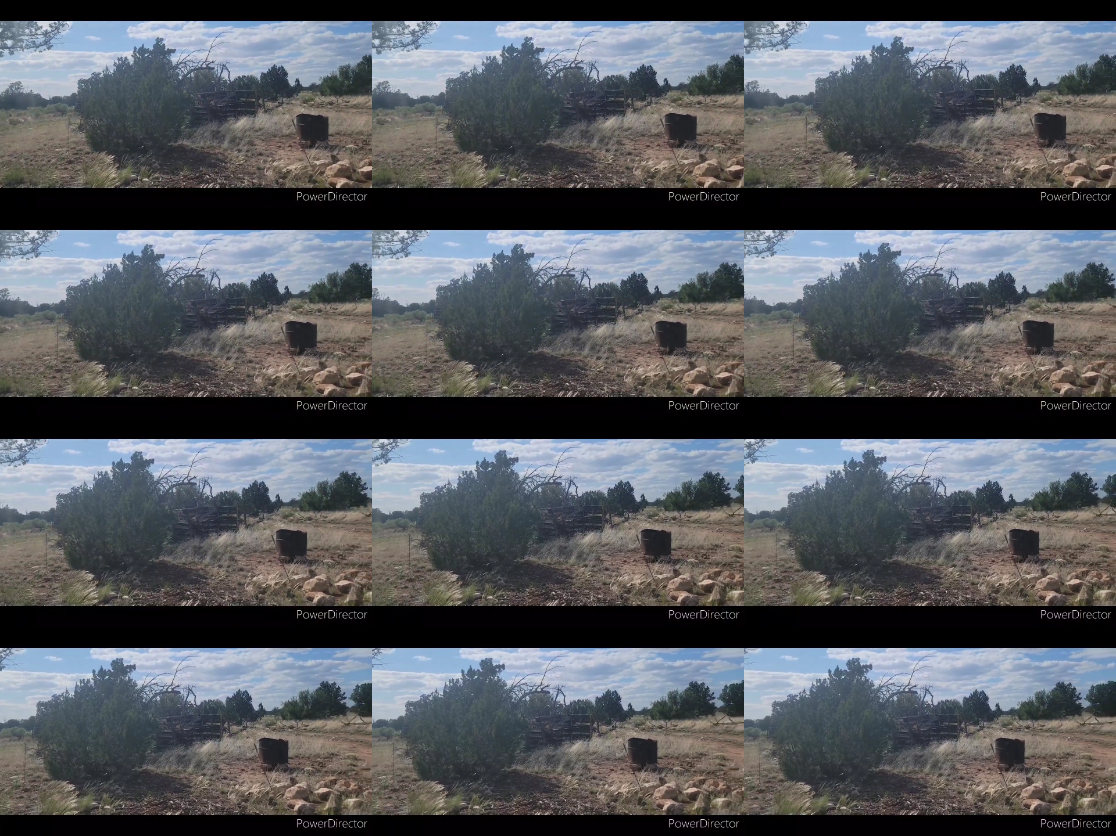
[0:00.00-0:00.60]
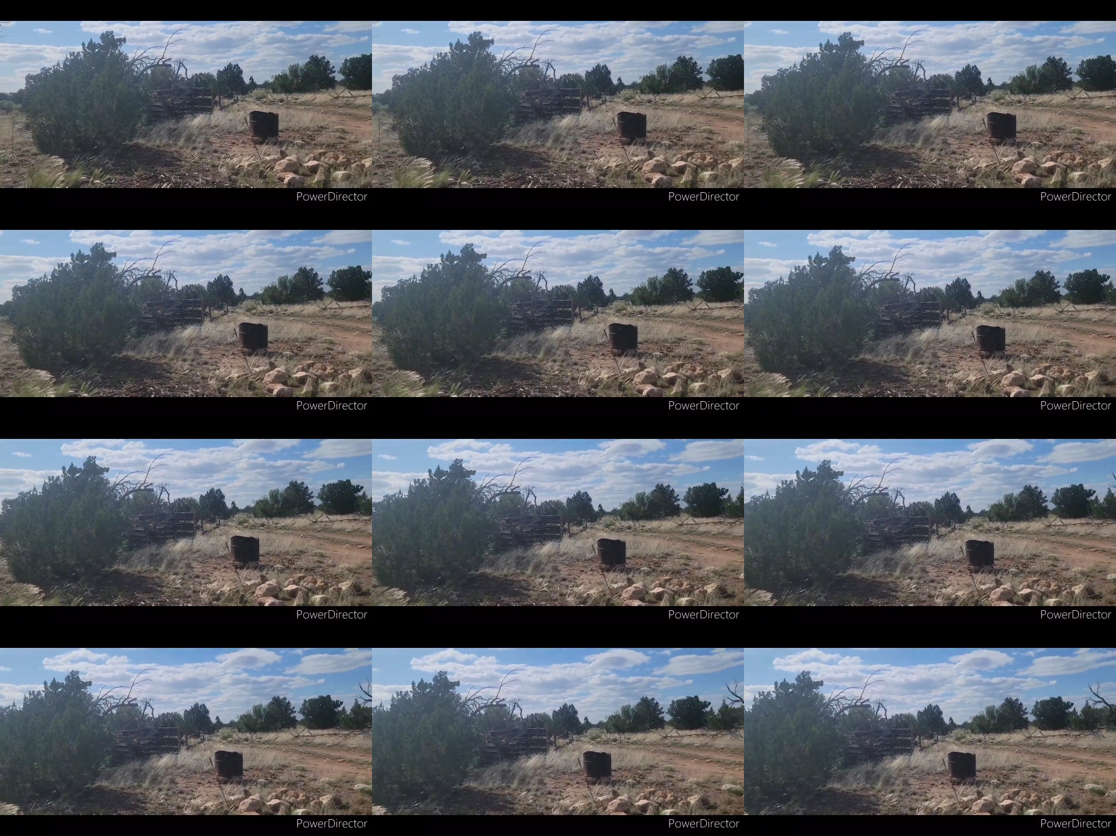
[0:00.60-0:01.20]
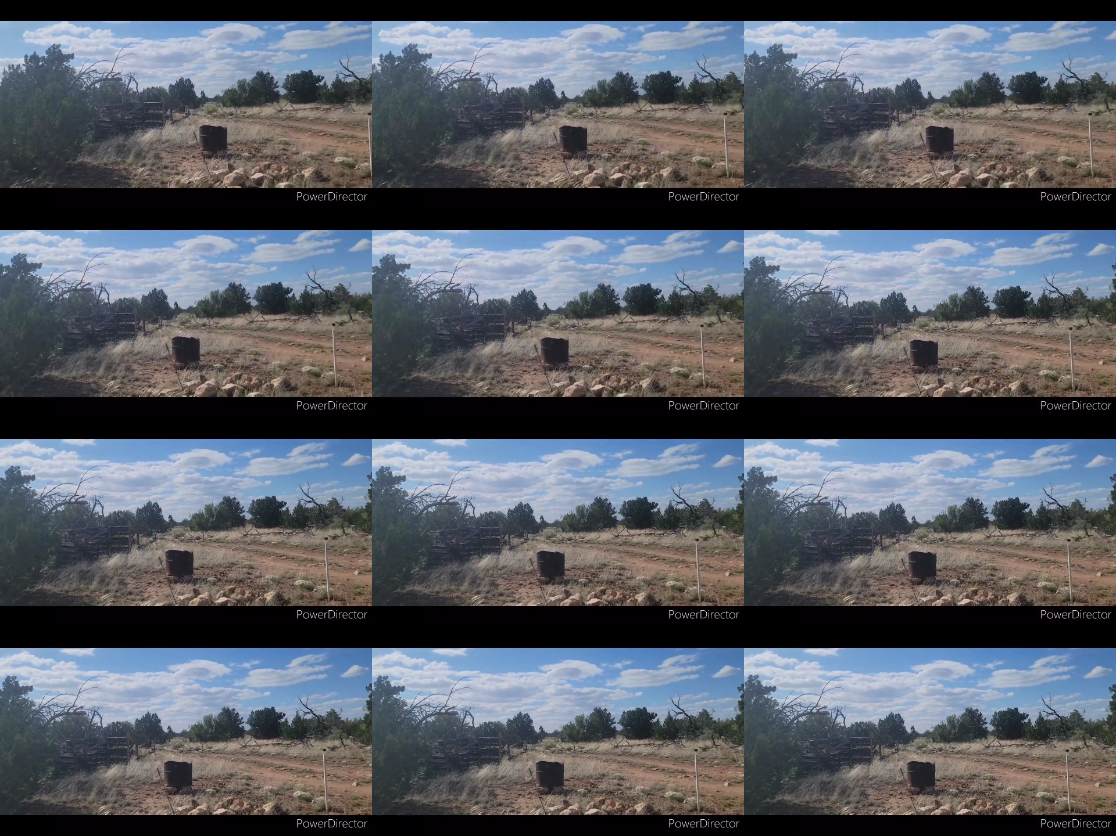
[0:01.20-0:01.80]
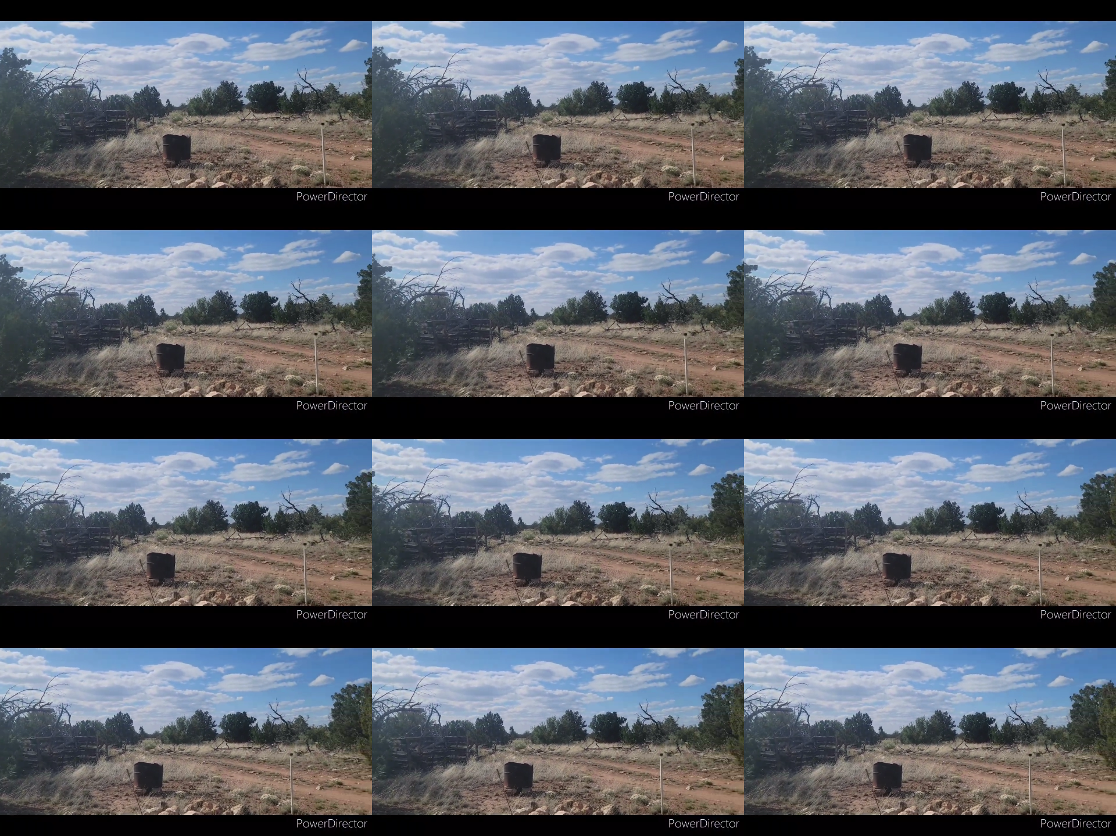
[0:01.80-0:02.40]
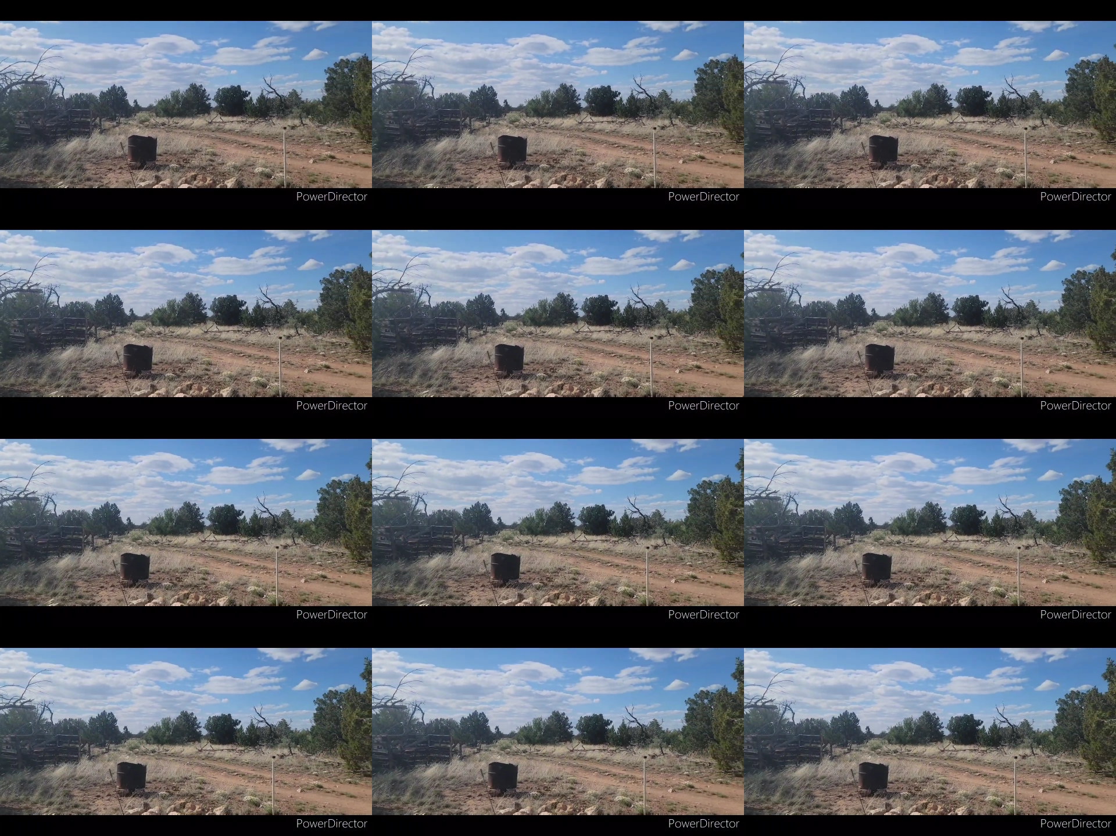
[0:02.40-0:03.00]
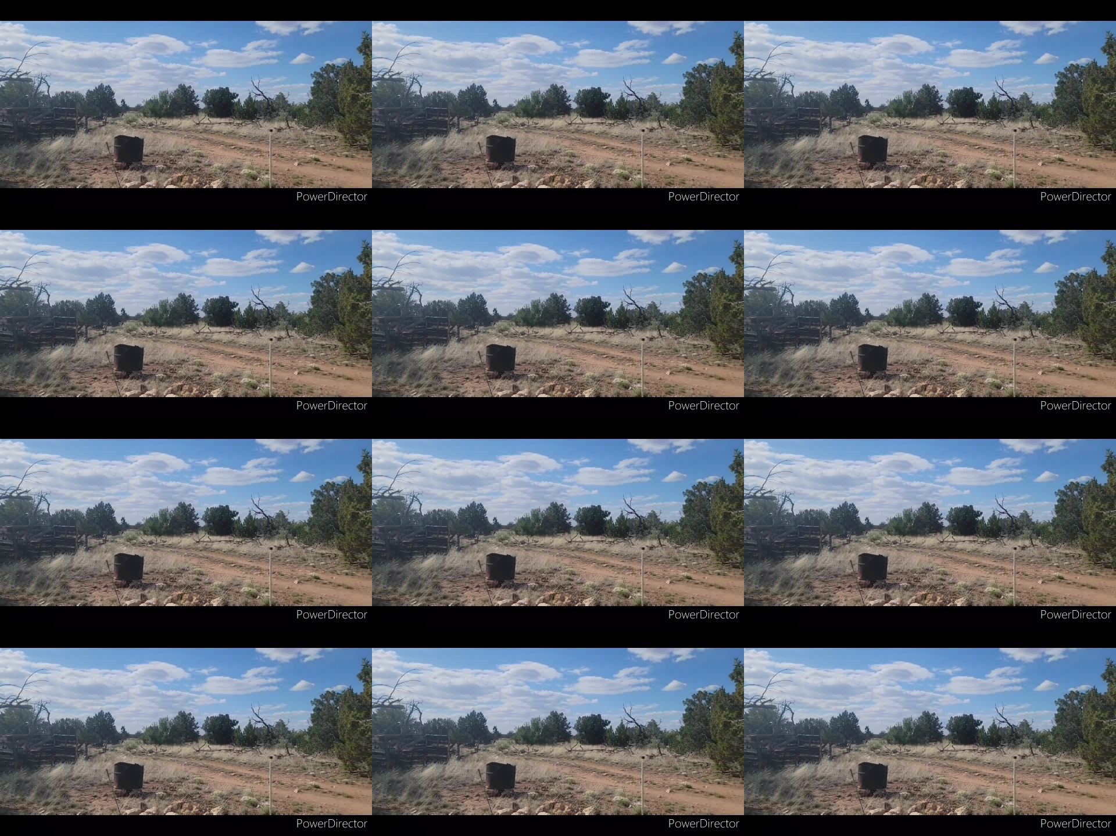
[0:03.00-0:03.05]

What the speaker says: [unreadable: no face in view]